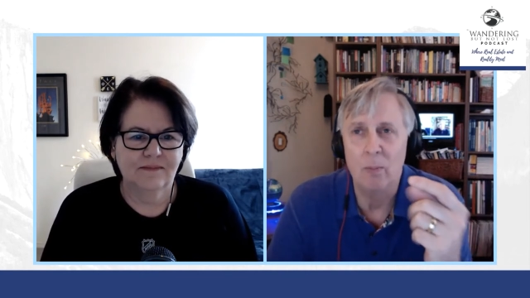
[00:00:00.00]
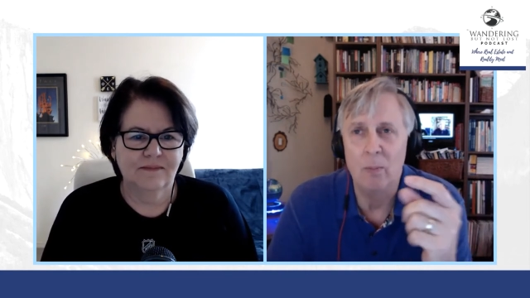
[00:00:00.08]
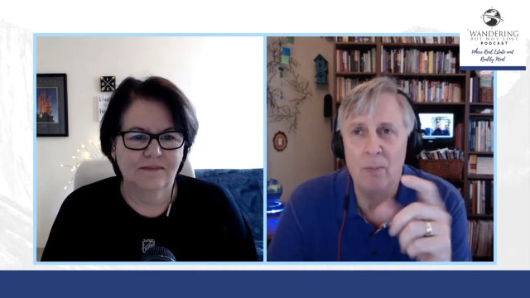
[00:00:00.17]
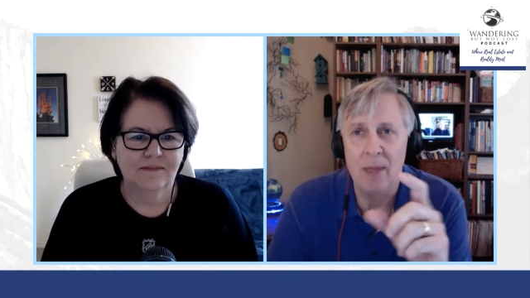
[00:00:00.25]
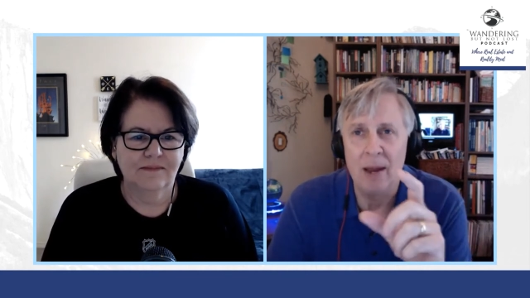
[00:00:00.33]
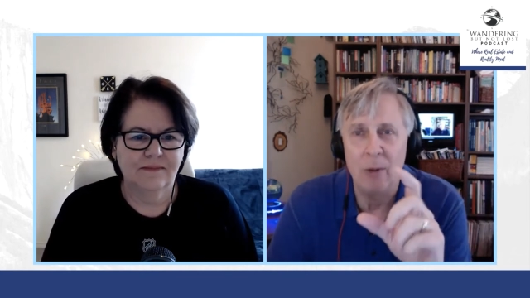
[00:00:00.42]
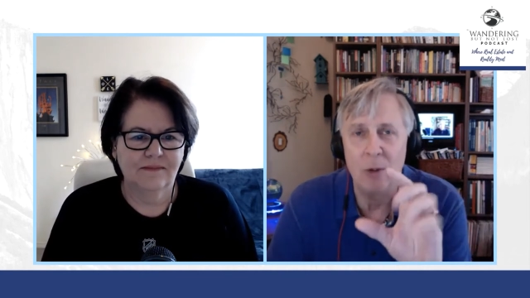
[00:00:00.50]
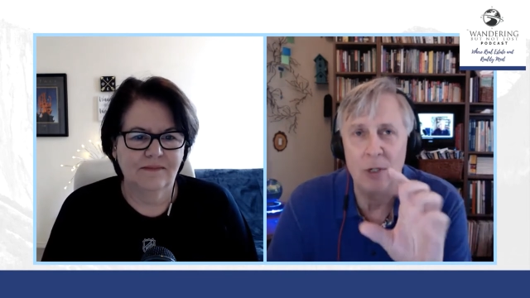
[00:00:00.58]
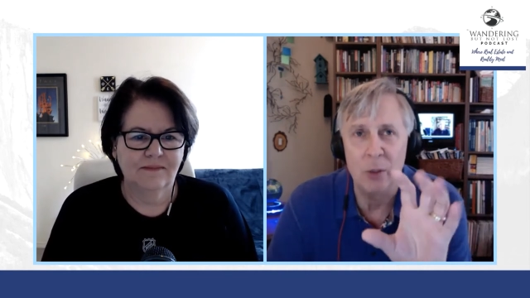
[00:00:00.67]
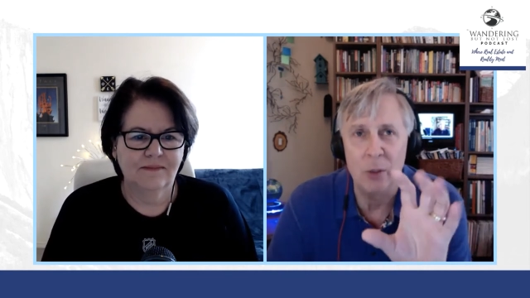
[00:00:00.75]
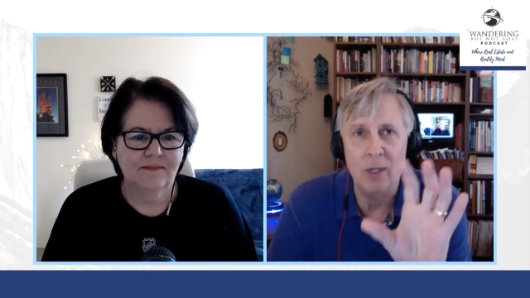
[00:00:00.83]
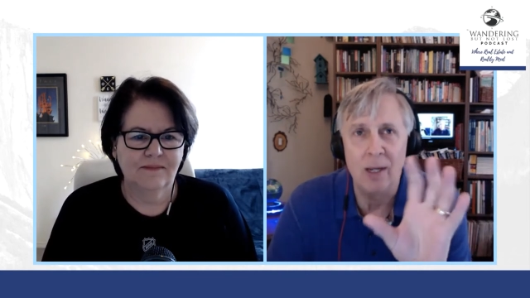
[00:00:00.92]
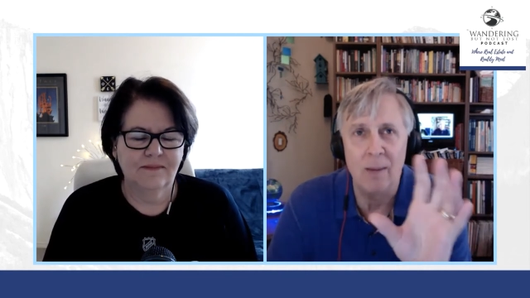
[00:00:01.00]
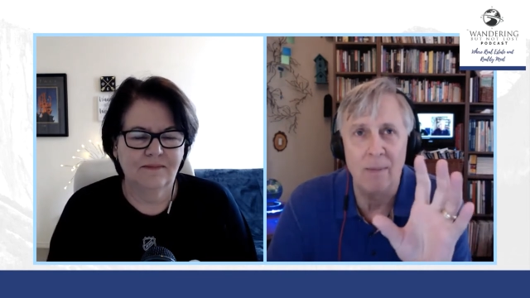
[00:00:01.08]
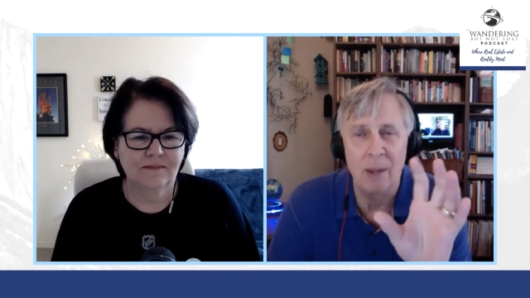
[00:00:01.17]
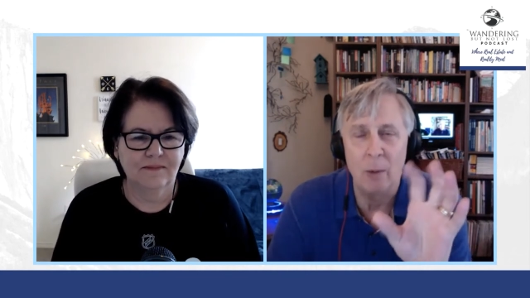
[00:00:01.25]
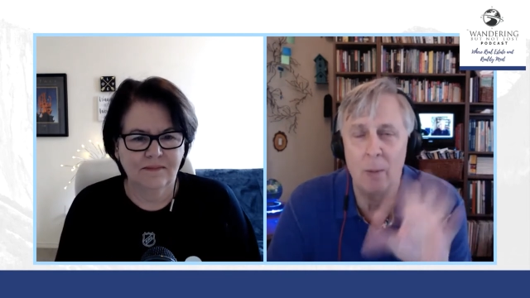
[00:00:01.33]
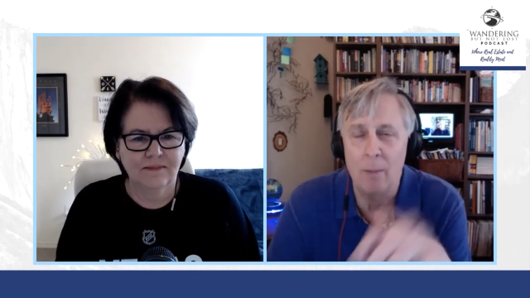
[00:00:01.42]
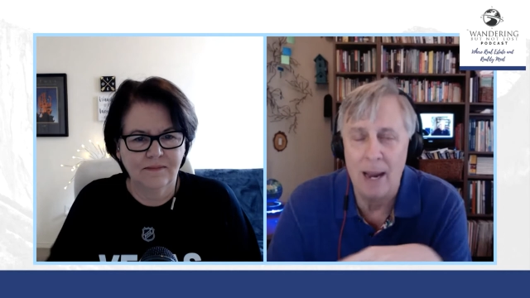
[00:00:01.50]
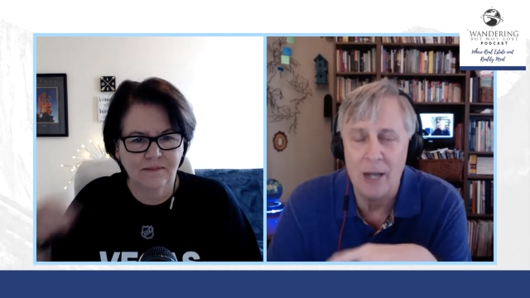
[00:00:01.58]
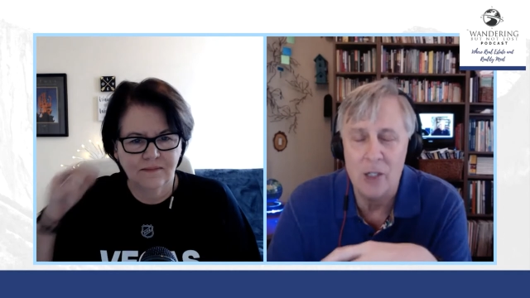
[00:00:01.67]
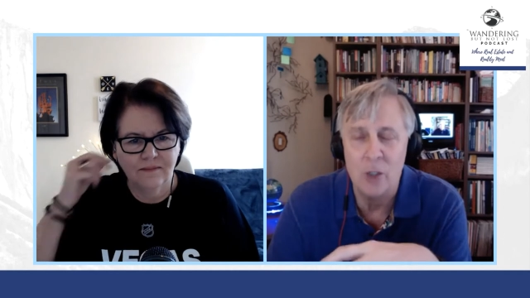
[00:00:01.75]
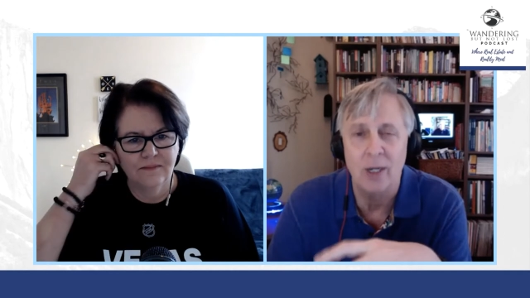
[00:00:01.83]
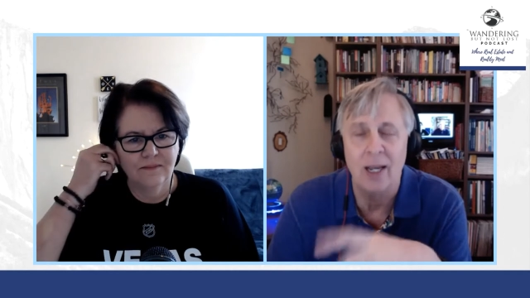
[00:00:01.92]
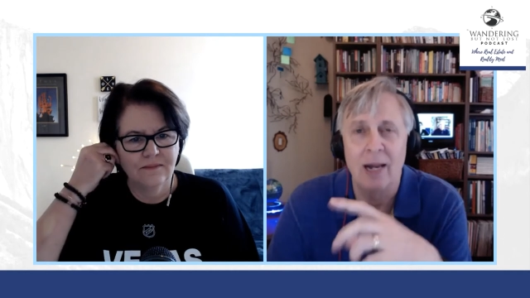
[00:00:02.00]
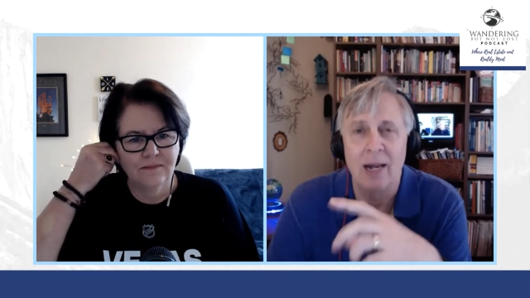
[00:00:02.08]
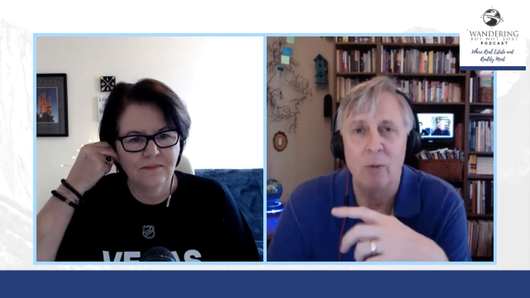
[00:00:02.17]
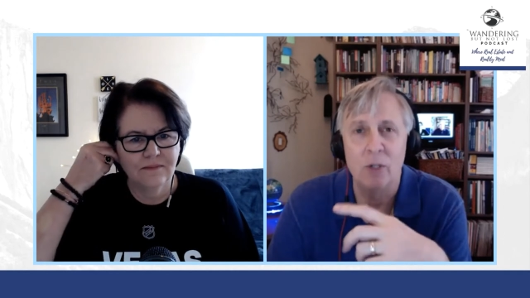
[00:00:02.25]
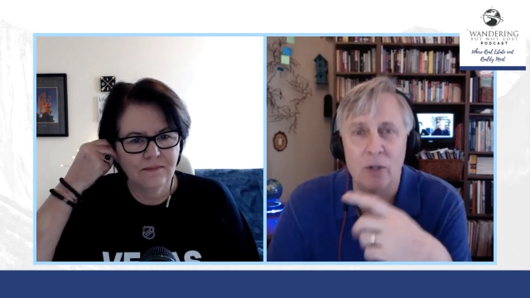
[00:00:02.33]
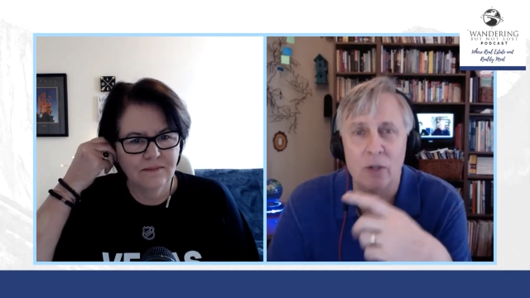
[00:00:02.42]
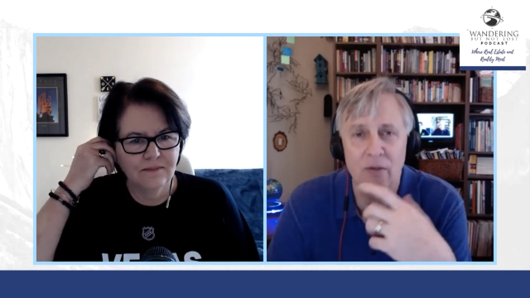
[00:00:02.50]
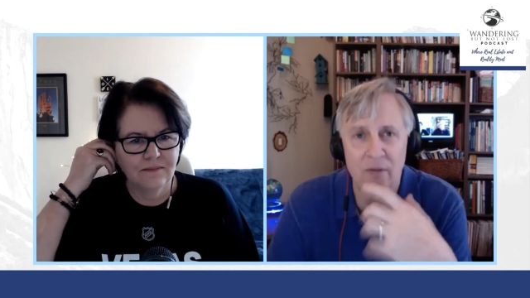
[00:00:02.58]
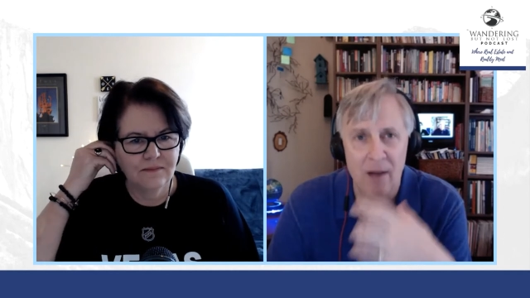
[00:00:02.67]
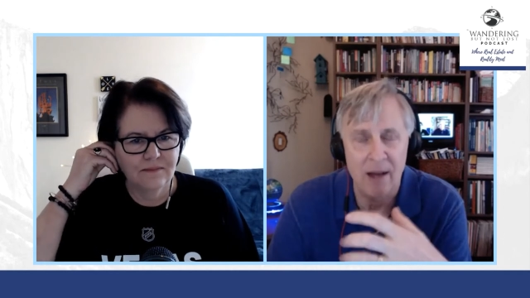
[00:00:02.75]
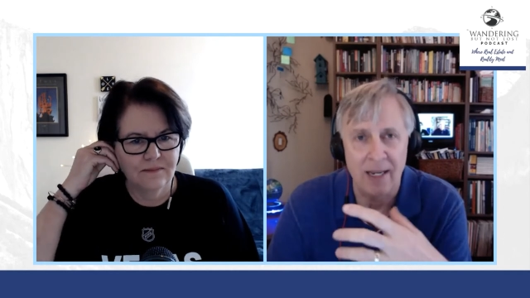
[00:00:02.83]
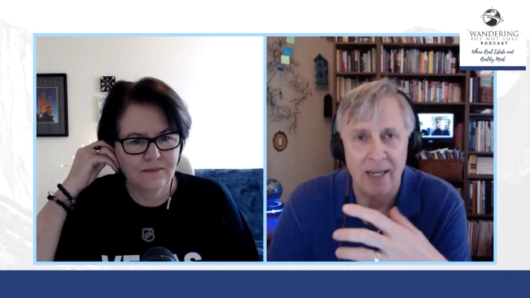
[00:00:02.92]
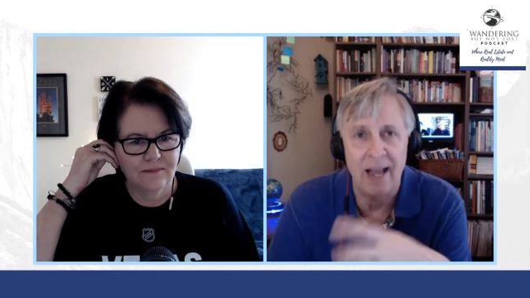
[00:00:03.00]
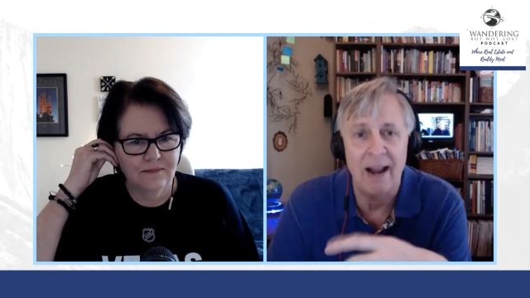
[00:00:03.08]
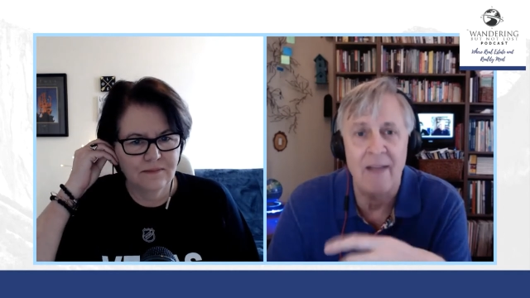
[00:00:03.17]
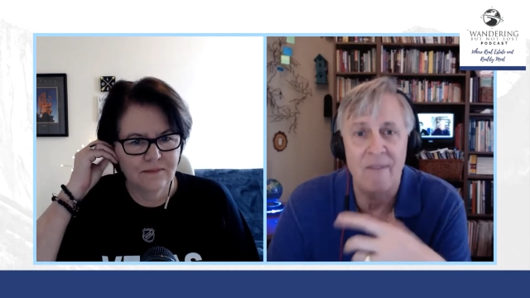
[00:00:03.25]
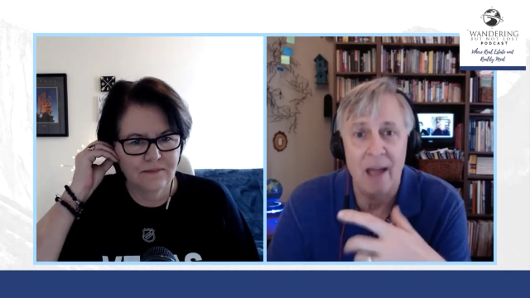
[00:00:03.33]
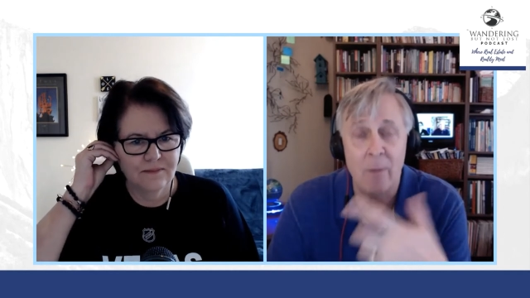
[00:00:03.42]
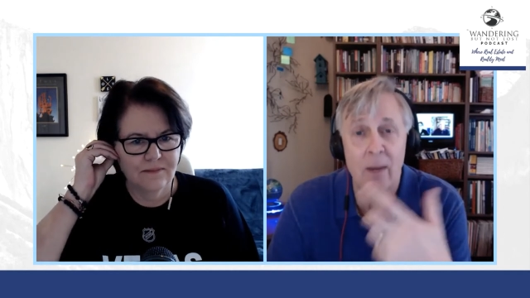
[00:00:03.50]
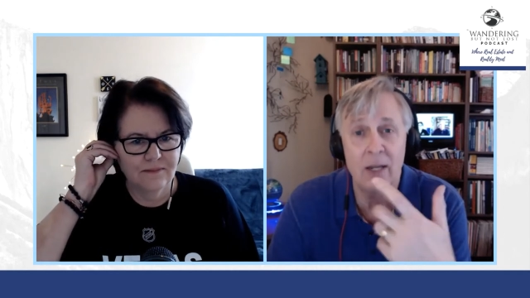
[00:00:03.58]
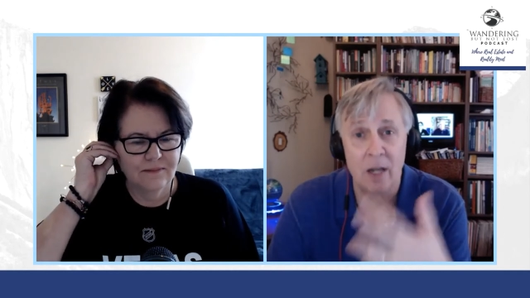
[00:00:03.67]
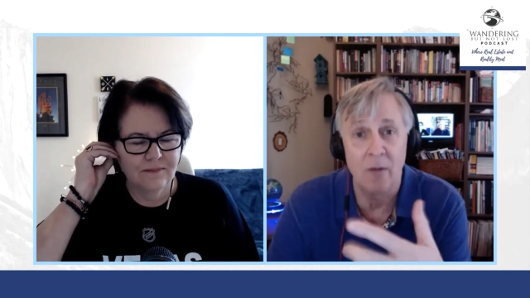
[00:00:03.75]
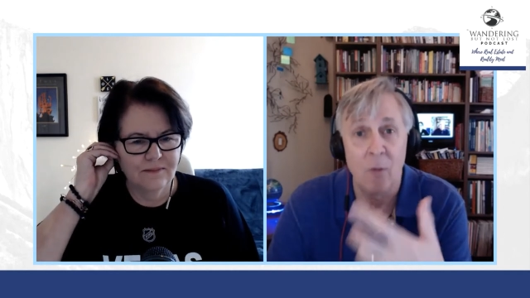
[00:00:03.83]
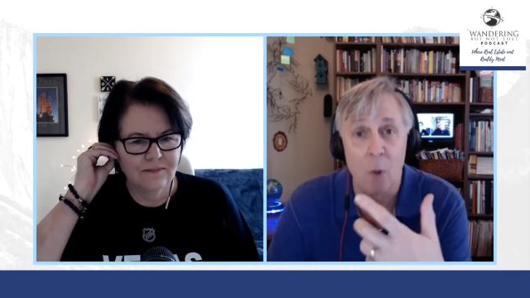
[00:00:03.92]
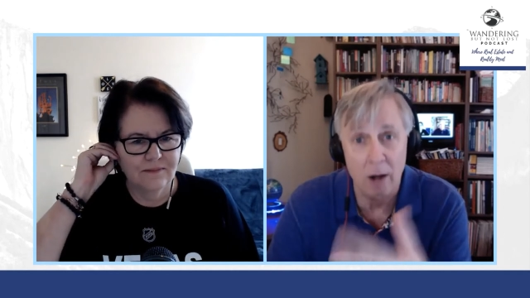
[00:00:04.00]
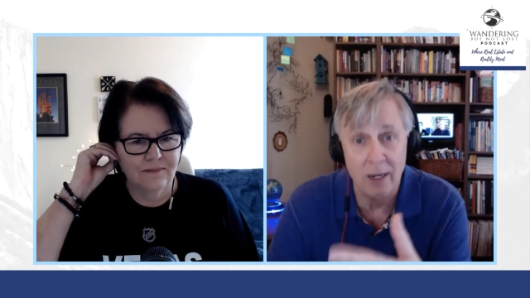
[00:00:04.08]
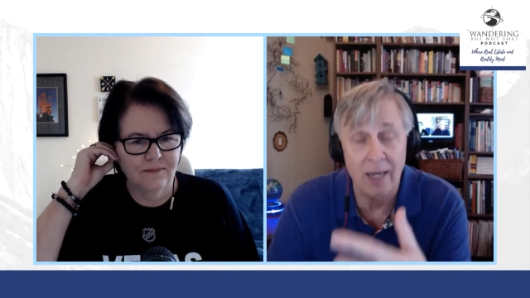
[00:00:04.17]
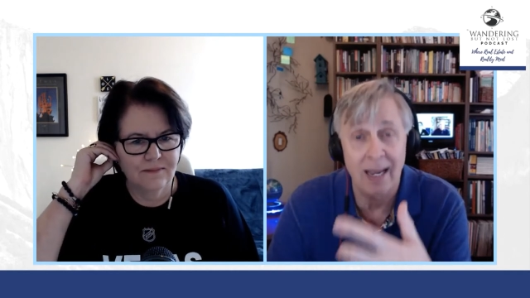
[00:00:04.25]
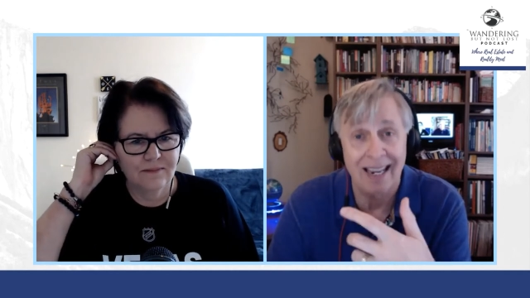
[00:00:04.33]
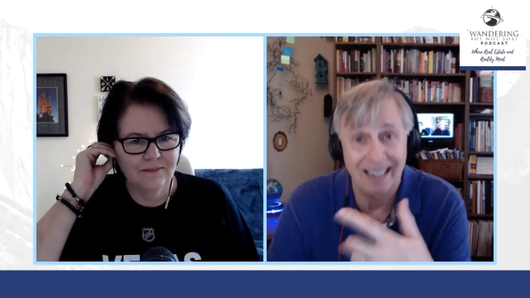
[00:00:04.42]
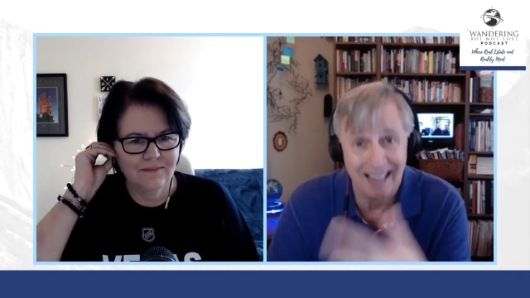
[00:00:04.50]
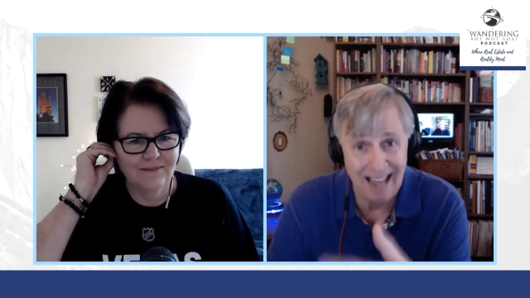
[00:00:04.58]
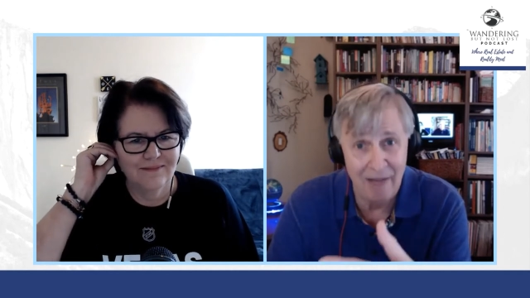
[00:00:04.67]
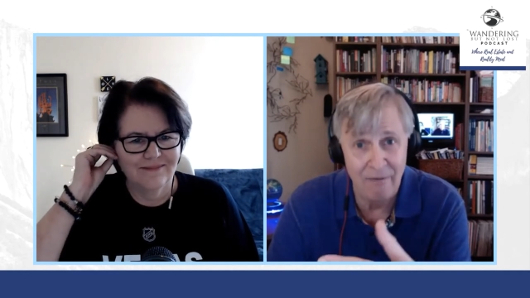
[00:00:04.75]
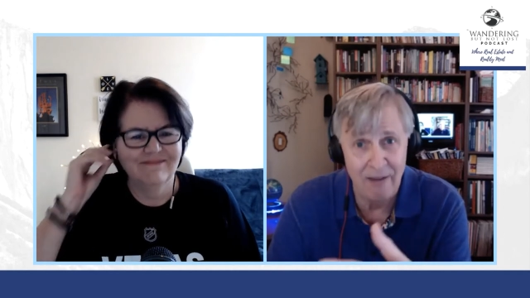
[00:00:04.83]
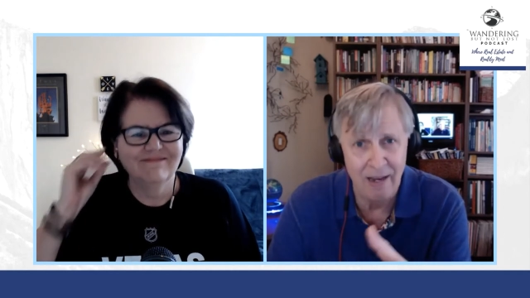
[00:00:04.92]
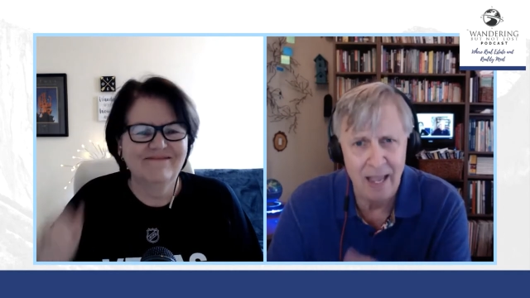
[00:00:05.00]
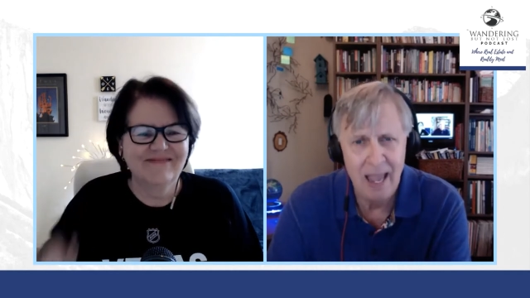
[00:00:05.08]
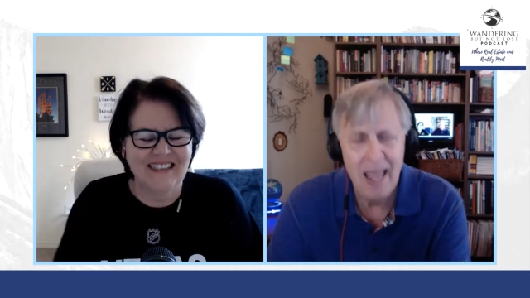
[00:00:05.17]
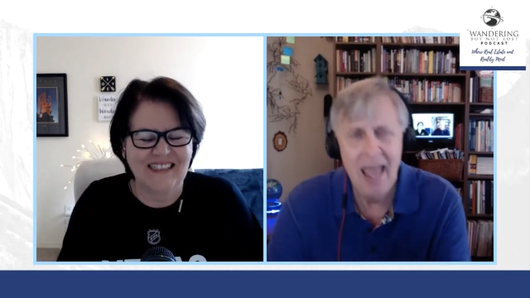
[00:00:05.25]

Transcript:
Speaker 1: they were doing a they were bantering and it was funny and I found myself walking and laughing.